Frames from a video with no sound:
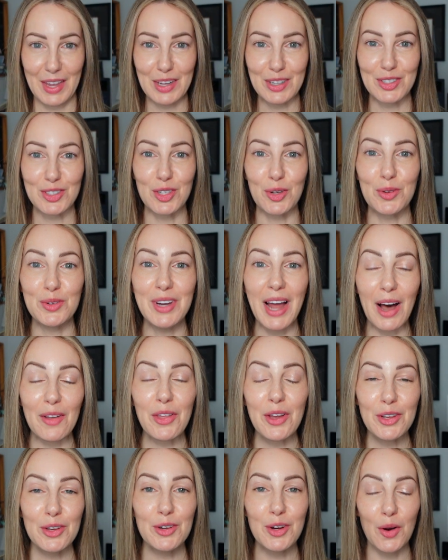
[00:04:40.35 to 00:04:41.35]
So now
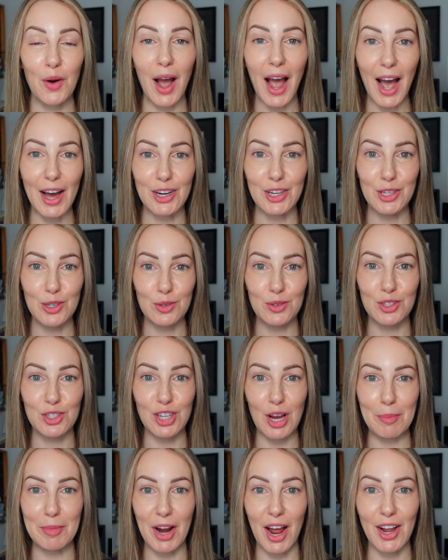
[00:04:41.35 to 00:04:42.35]
that you know how to use
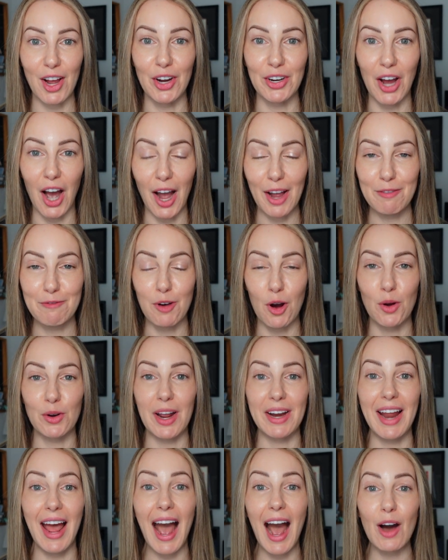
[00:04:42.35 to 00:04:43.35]
Gemini on iPhone
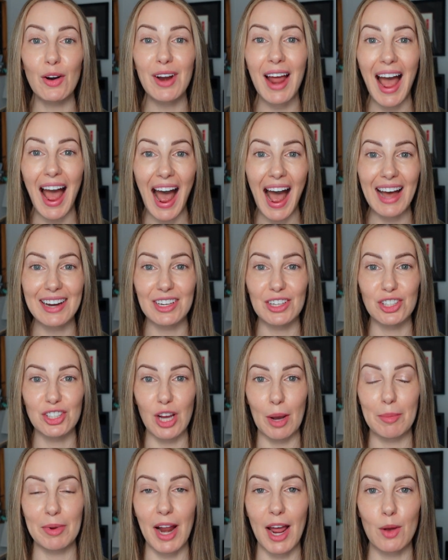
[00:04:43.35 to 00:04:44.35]
and how to add
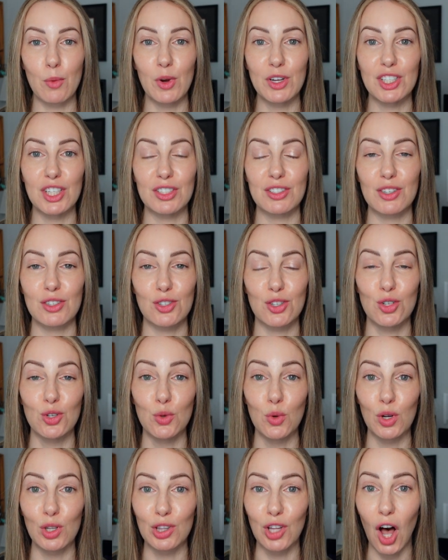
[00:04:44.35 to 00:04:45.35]
Gemini widgets to
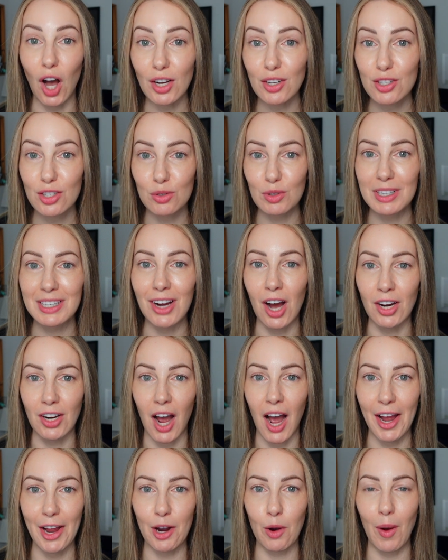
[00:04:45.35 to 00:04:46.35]
lock screen on
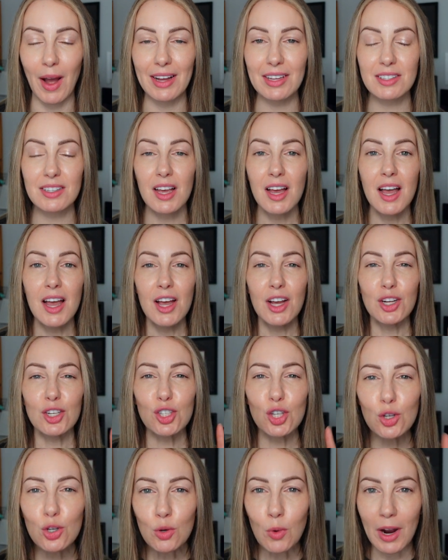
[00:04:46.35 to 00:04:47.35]
iOS,
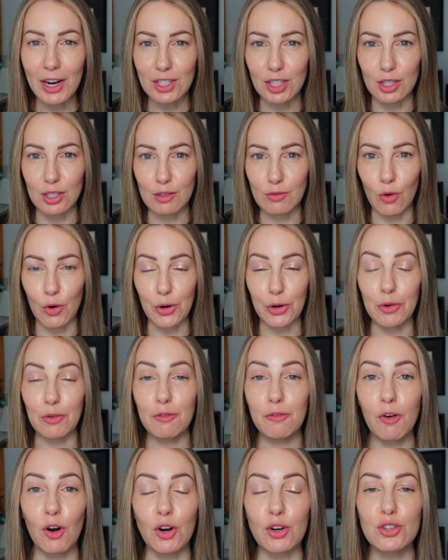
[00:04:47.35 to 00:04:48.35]
Two questions for you.
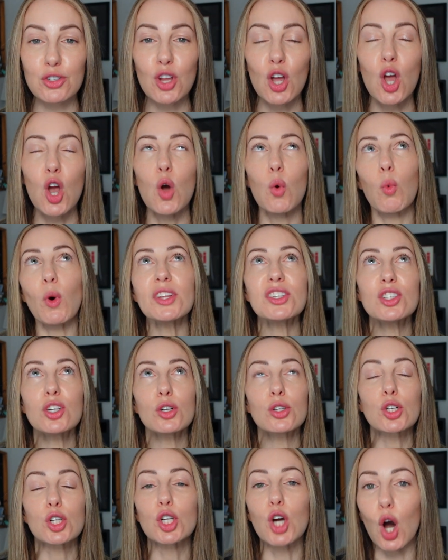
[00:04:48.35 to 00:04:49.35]
First, what's your
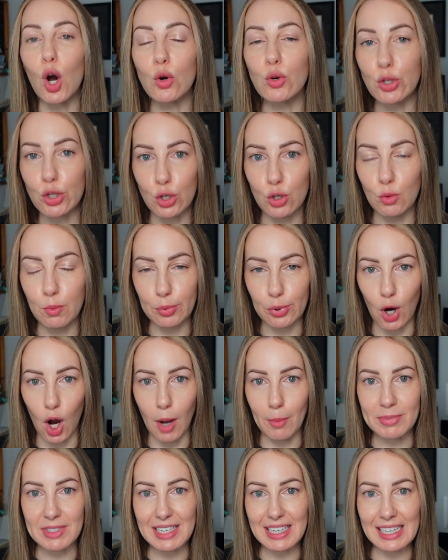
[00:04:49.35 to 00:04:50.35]
go-to
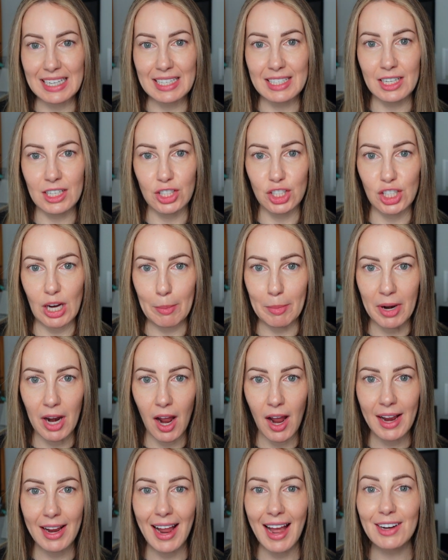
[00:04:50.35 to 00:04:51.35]
prompt in
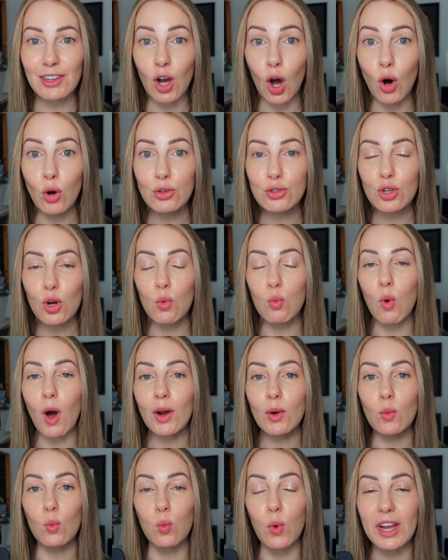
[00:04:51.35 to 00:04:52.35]
Gemini? And also,
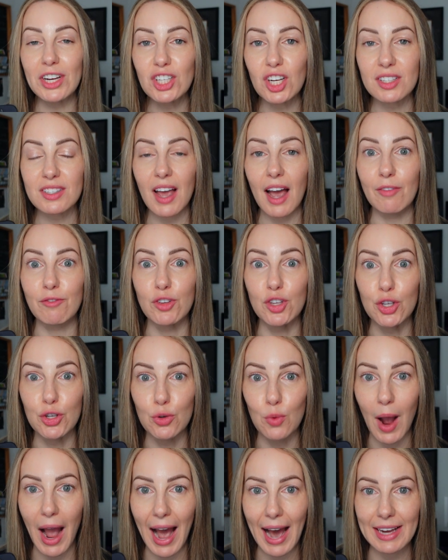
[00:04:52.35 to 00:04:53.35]
what widgets have you
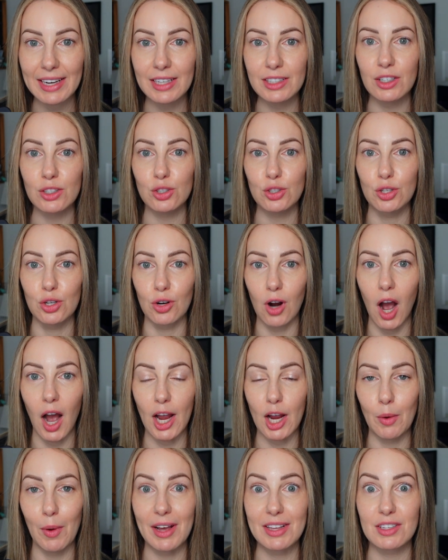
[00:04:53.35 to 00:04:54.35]
added to your
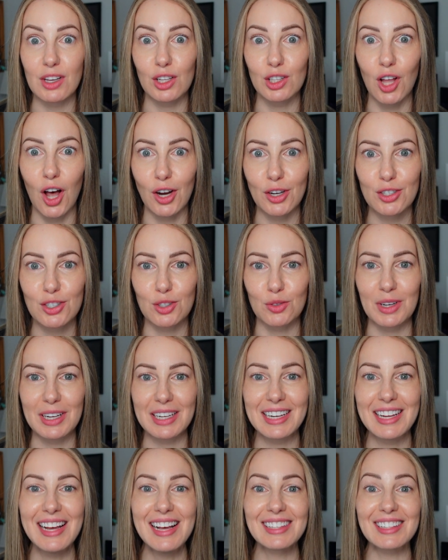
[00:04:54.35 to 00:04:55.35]
iOS lock screen?
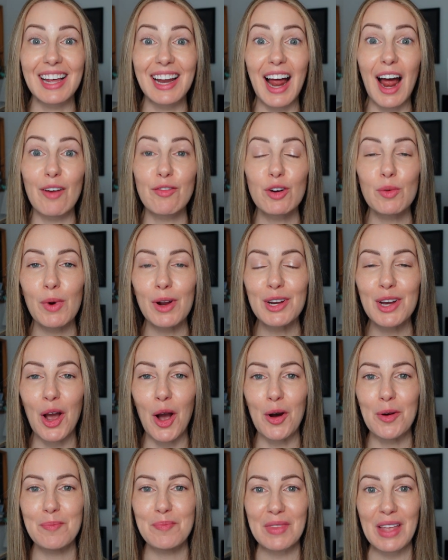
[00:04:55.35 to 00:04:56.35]
Let everyone
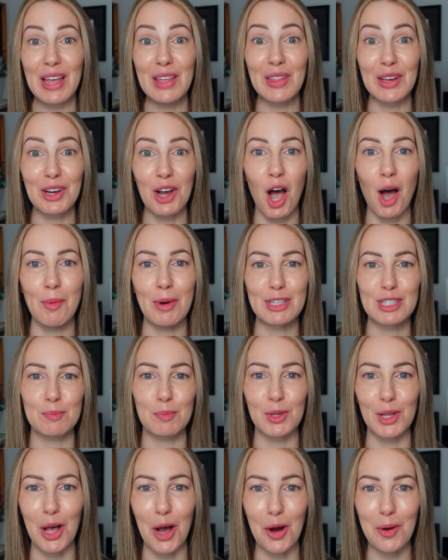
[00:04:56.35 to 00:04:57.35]
know in the comments
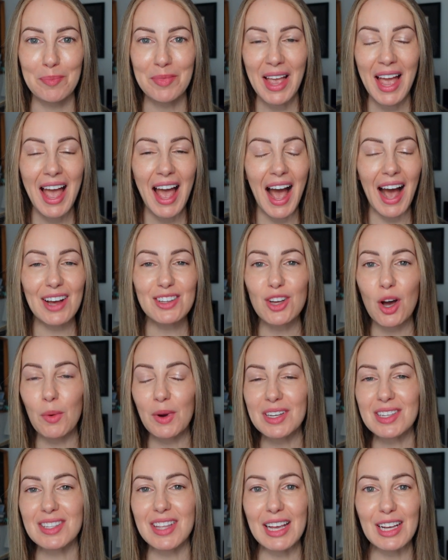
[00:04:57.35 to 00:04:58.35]
below. As
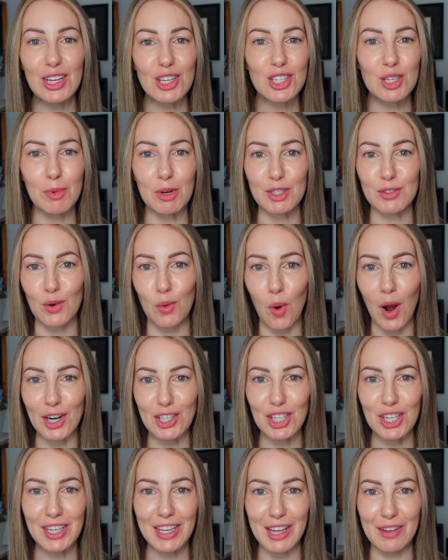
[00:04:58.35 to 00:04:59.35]
always, thank you so much for
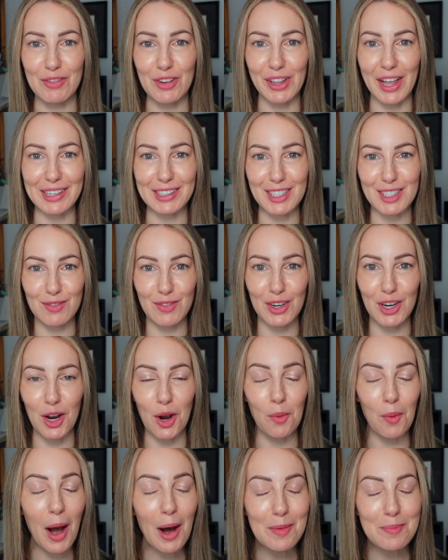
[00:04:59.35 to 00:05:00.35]
watching. If you like this video,
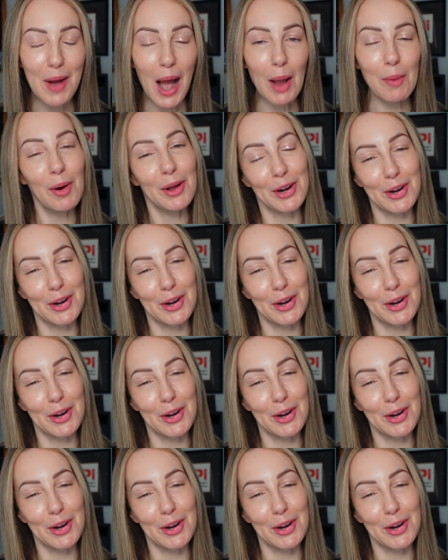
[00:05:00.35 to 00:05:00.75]
well, I want